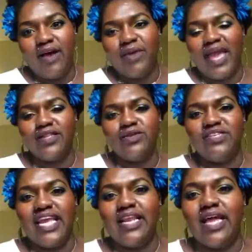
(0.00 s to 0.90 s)
we had a little
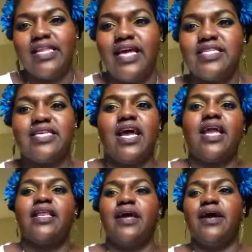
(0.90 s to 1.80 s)
date night last
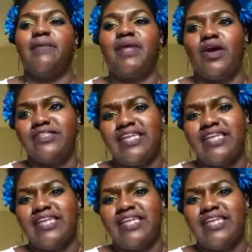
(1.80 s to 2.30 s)
night, and our